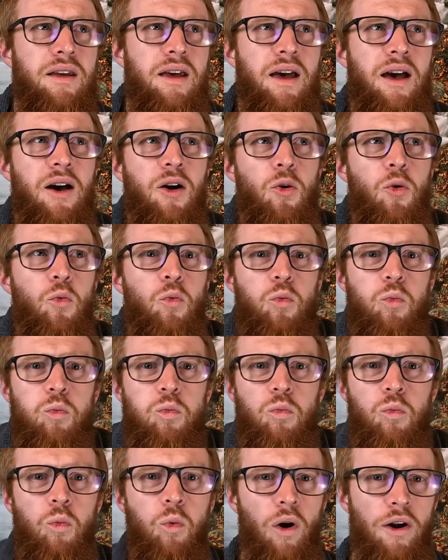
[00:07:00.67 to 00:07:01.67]
how
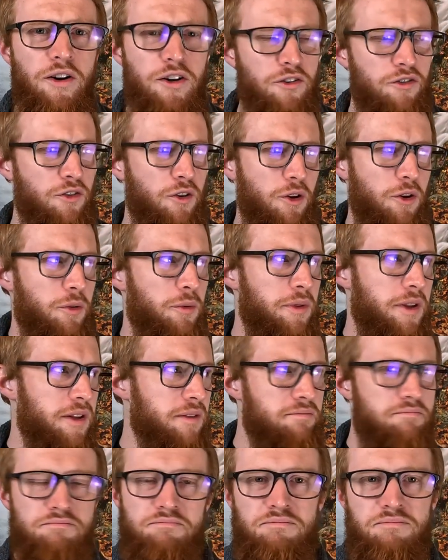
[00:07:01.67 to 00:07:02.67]
wonderful that
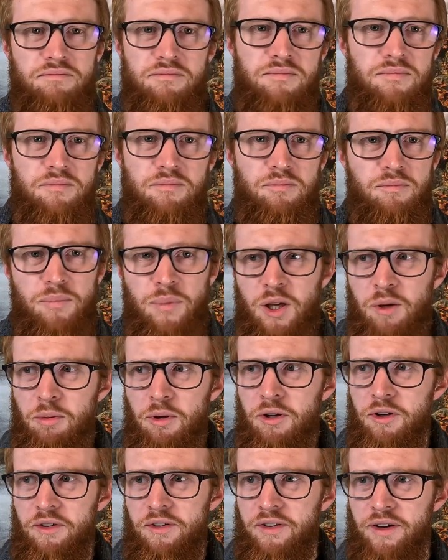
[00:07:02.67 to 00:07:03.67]
people
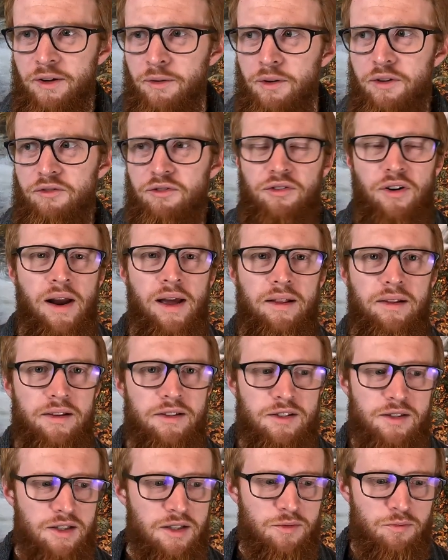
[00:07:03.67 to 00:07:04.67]
are doing. Frankly,
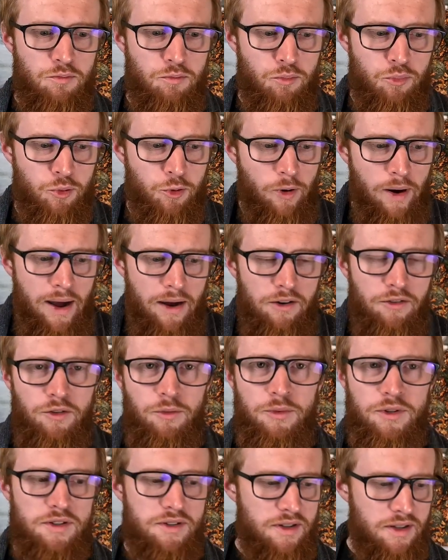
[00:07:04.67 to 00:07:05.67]
he's proud of
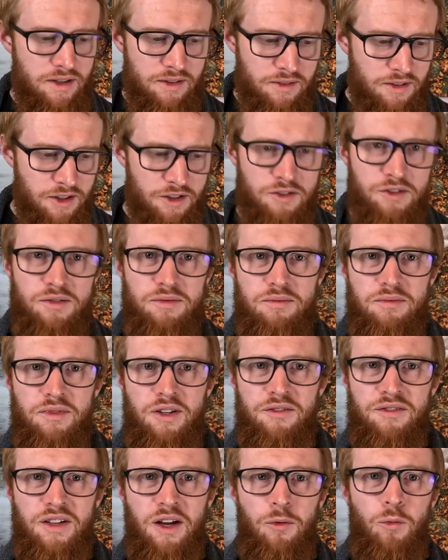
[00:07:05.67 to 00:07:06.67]
them.
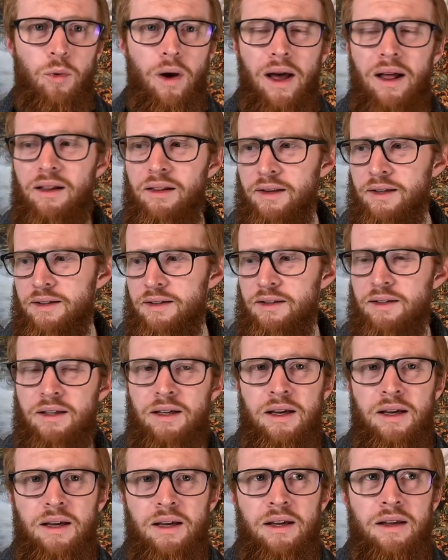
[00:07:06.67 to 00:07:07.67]
They've done well, and
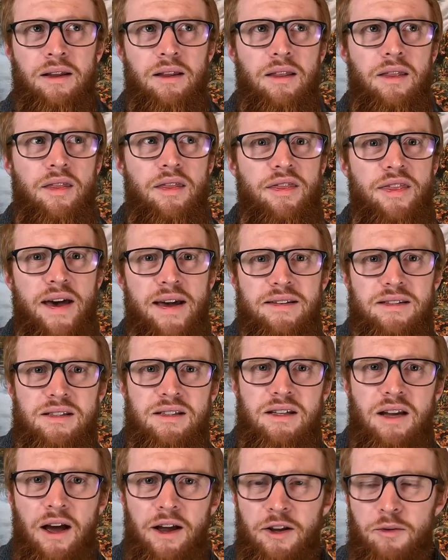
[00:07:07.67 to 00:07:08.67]
that's
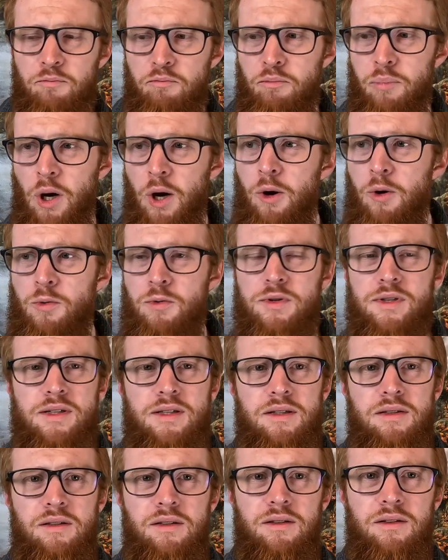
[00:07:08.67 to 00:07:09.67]
not a
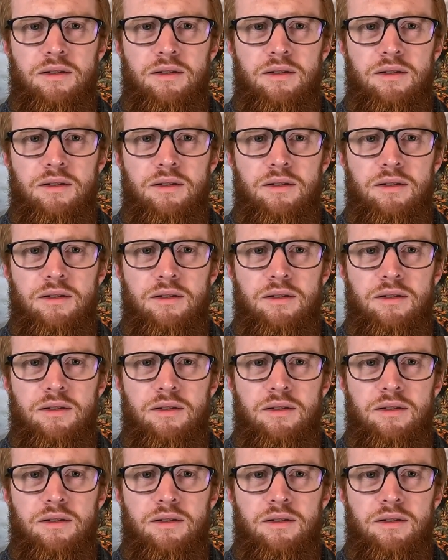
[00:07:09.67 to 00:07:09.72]
boast.